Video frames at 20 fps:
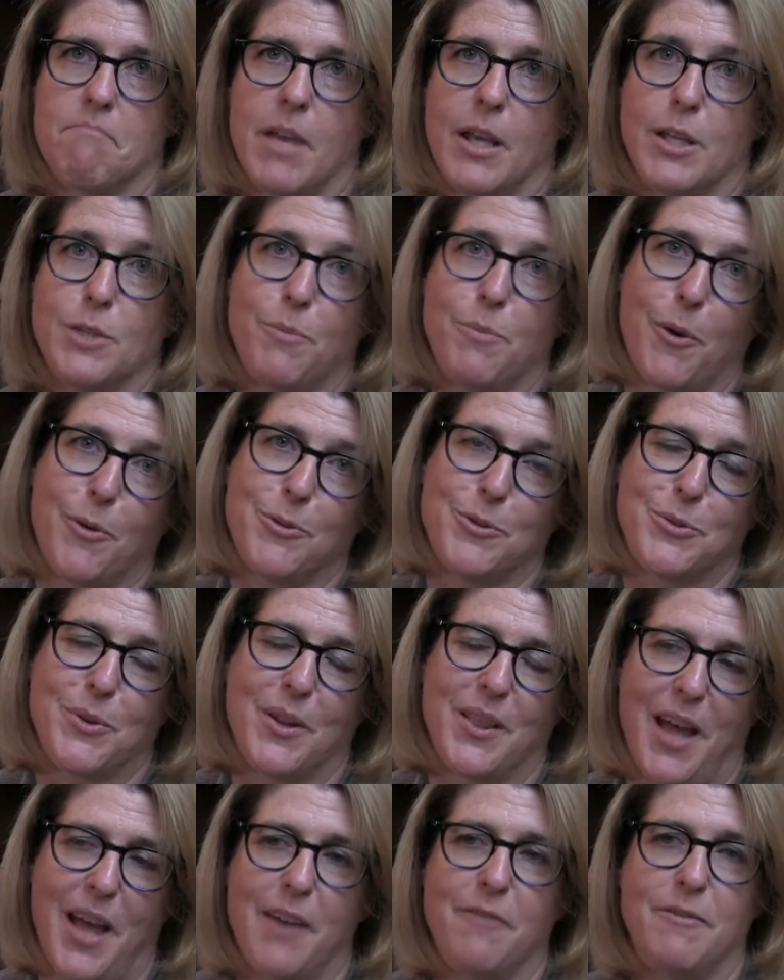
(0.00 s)
exposed
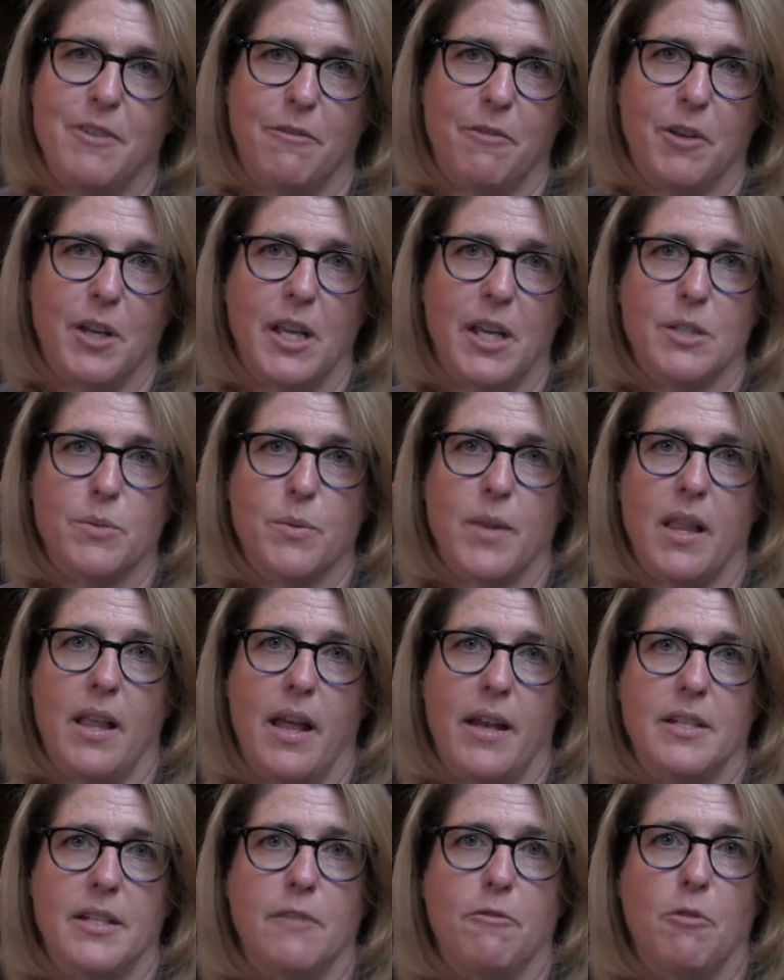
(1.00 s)
to a lot of different kids with a
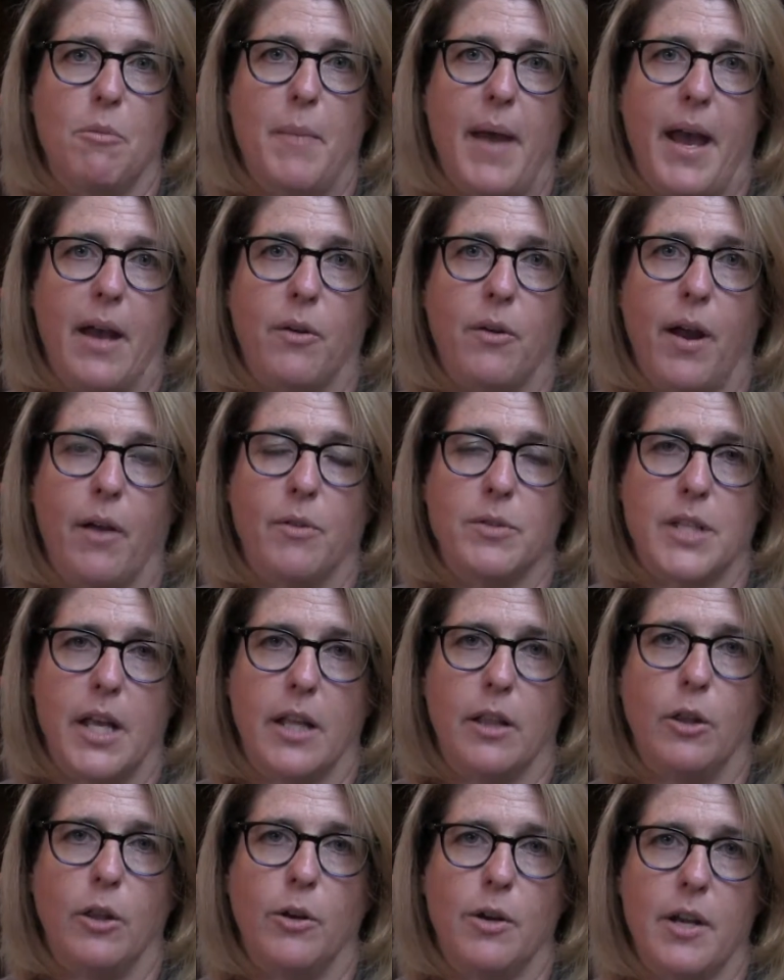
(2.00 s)
lot of different backgrounds
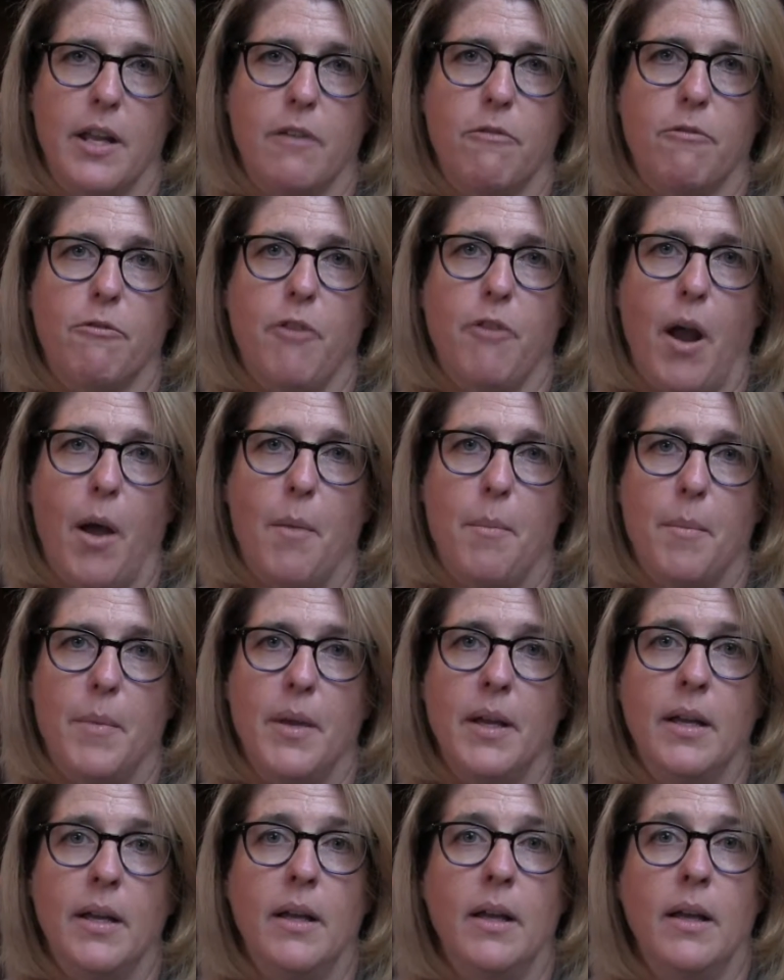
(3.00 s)
and learning from
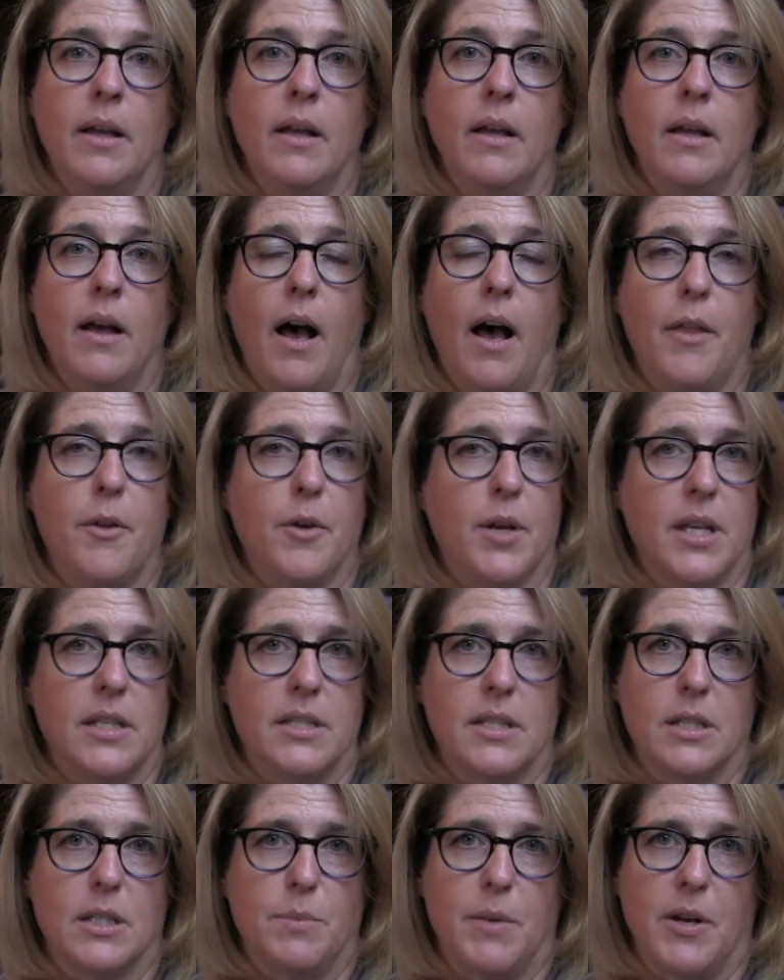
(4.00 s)
other
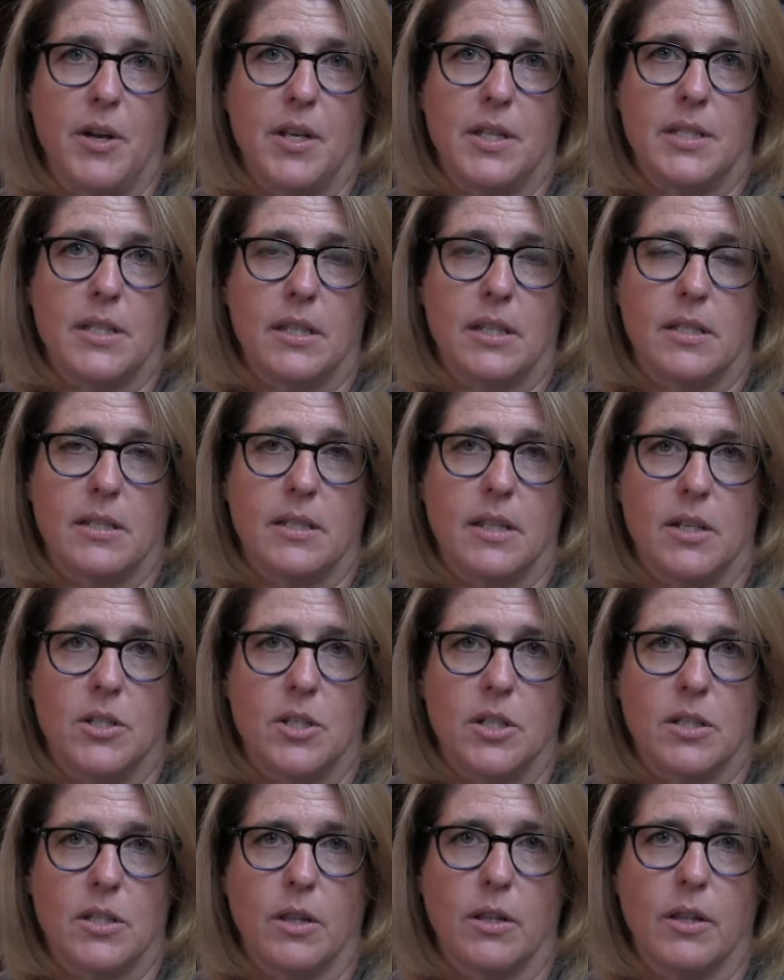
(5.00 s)
kids' experiences and
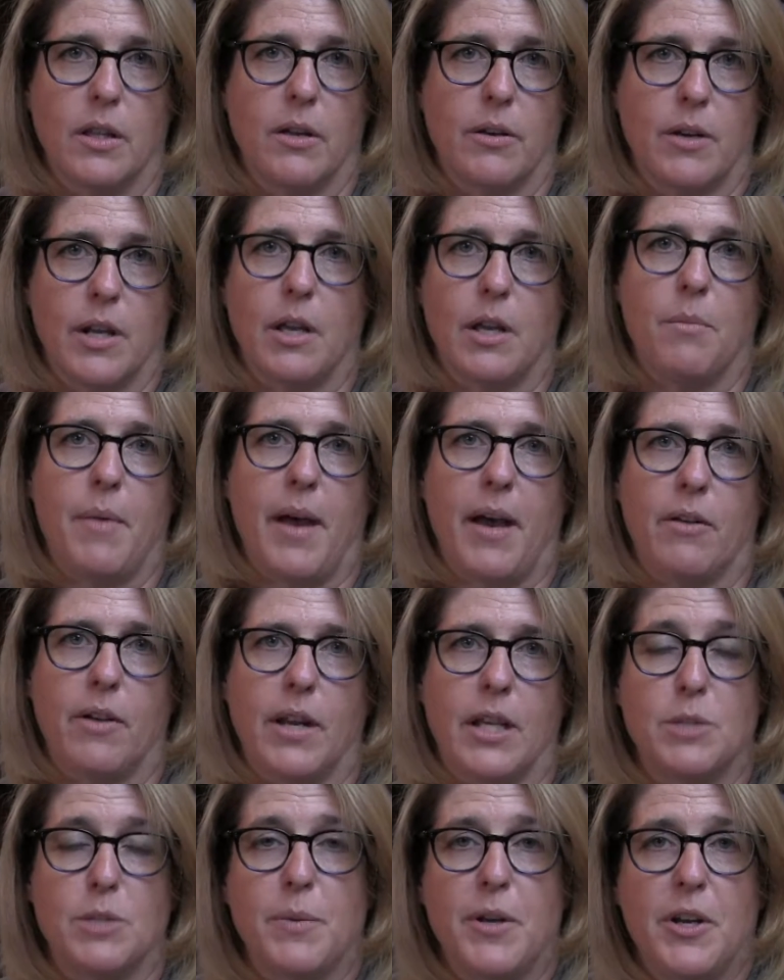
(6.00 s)
just learning
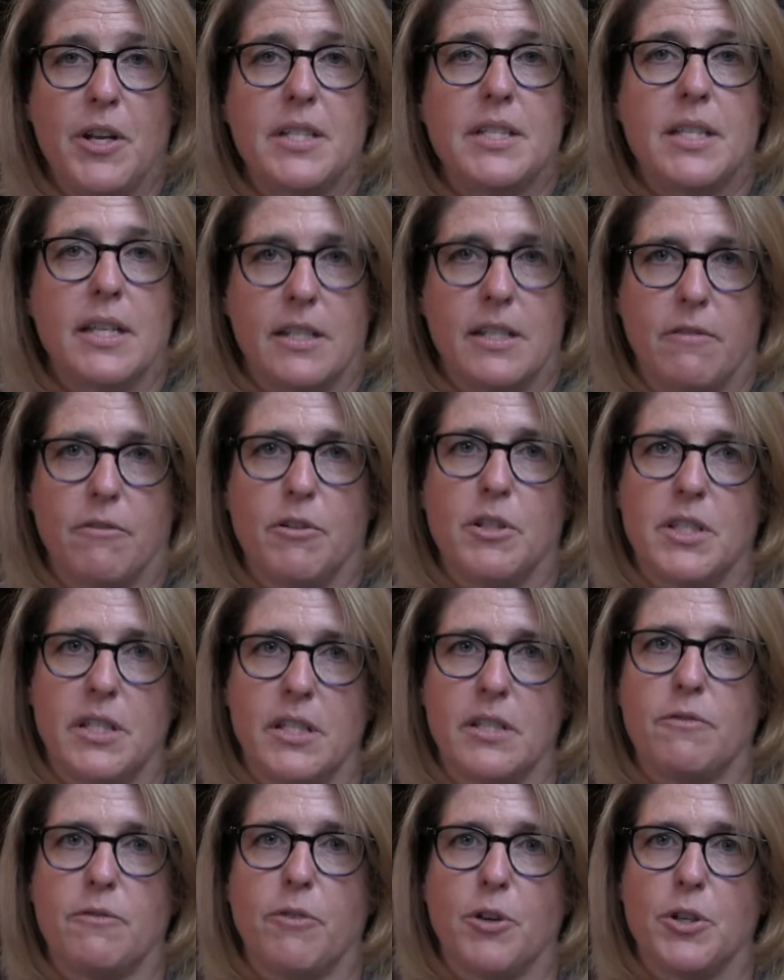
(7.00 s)
about experiencing
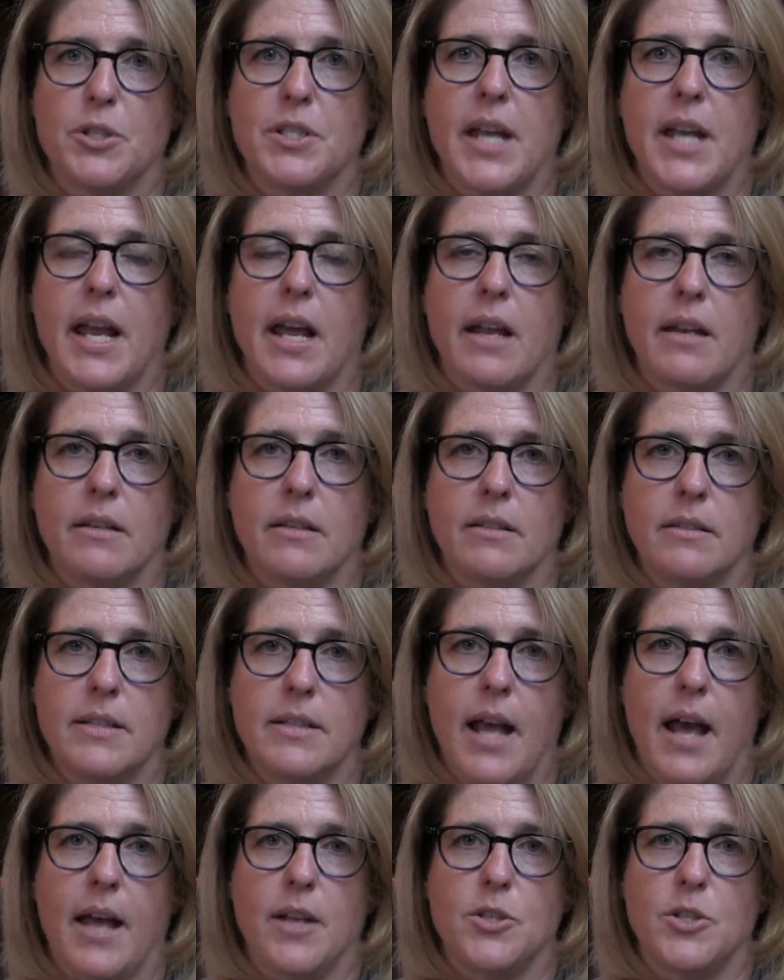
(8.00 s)
differences firsthand,
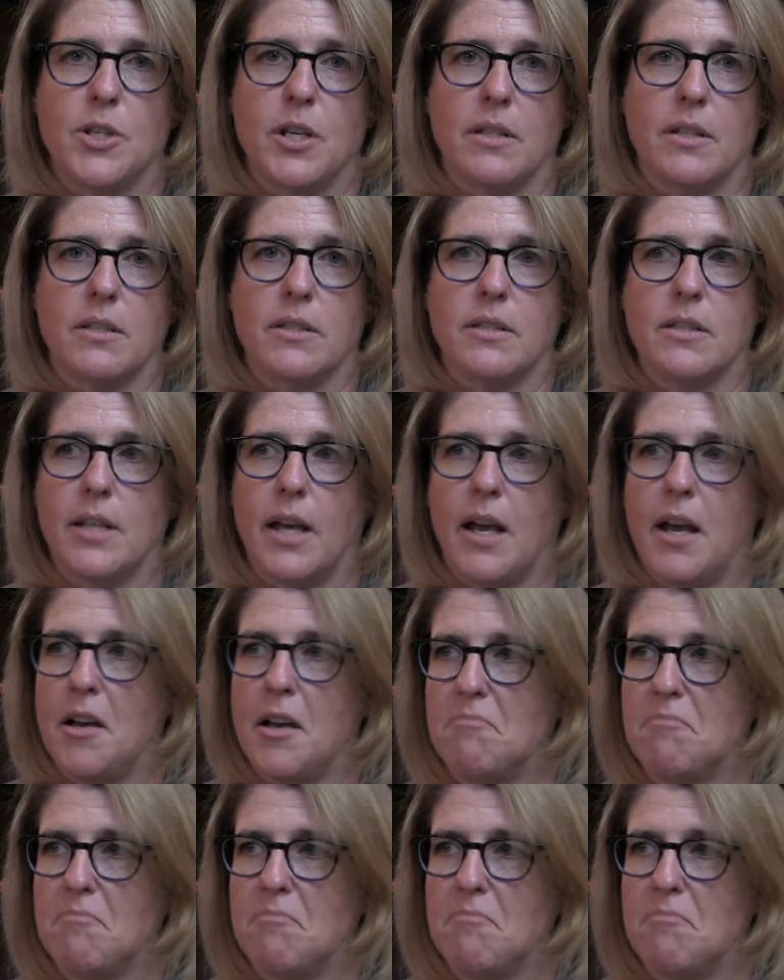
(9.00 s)
not just